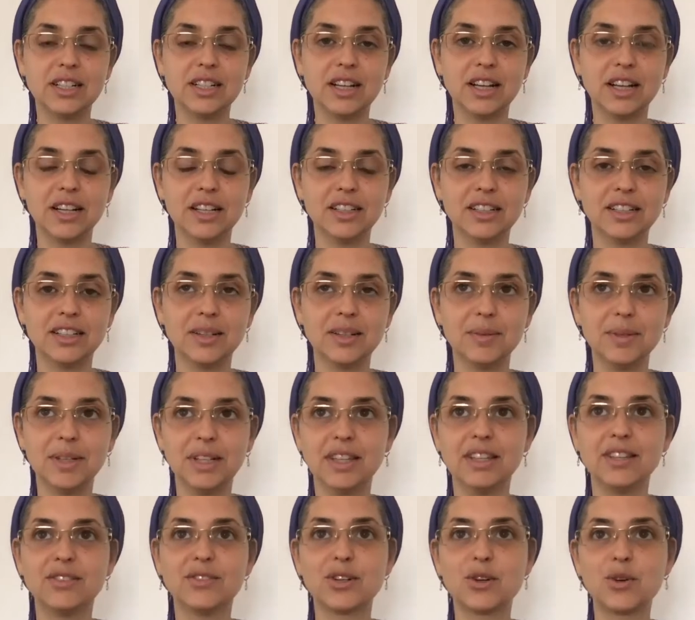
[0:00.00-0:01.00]

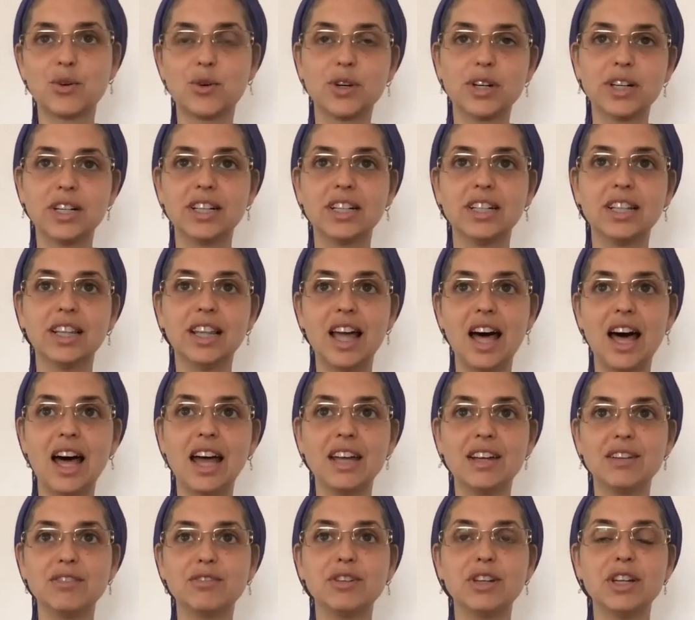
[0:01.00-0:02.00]
the recorded
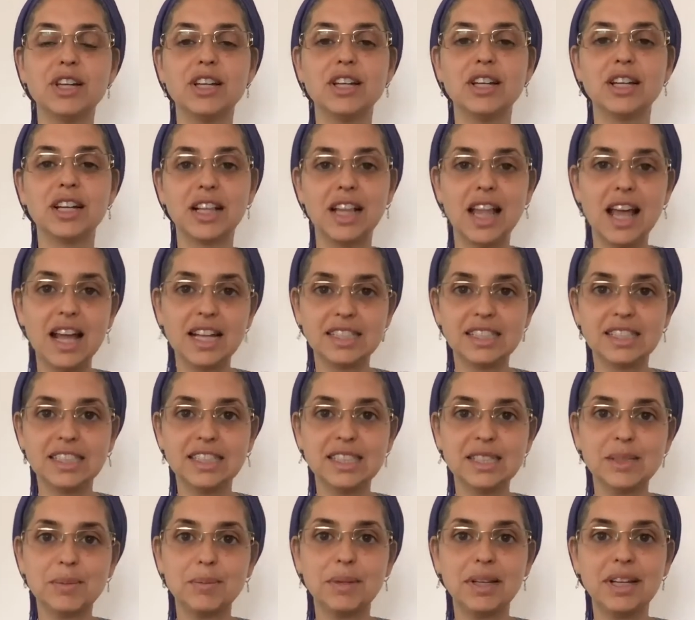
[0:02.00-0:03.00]
live
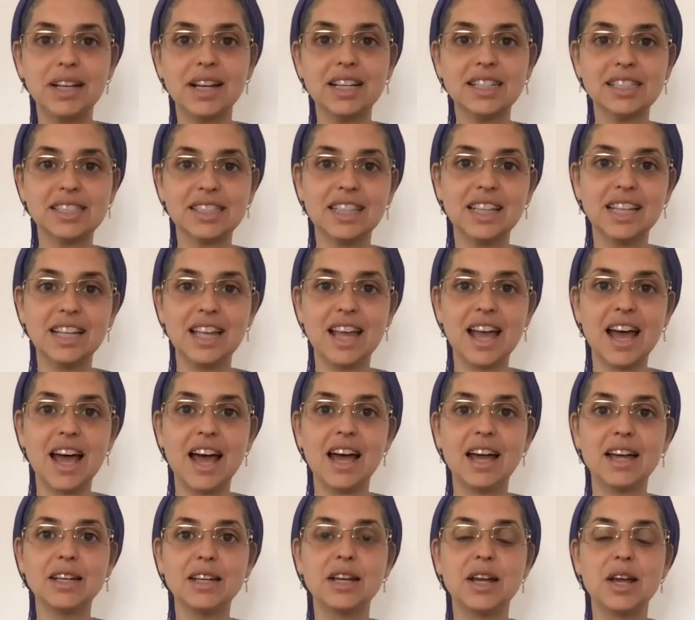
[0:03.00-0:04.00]
classes because they
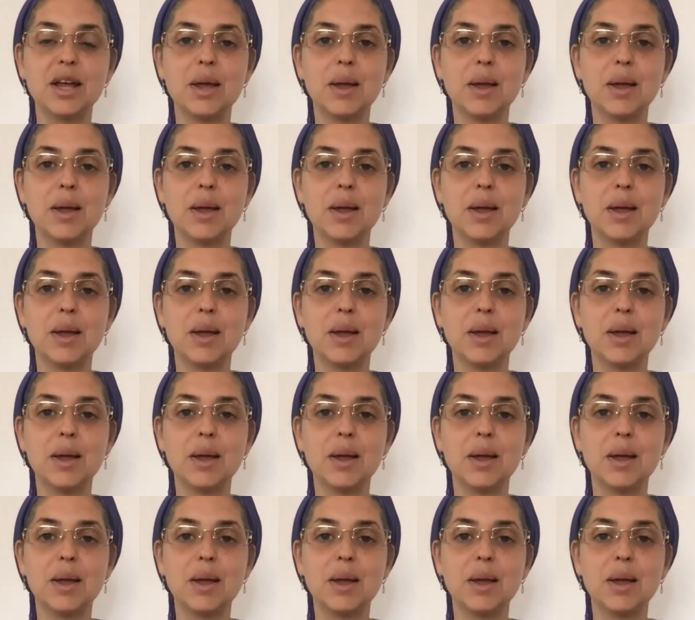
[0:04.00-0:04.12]
had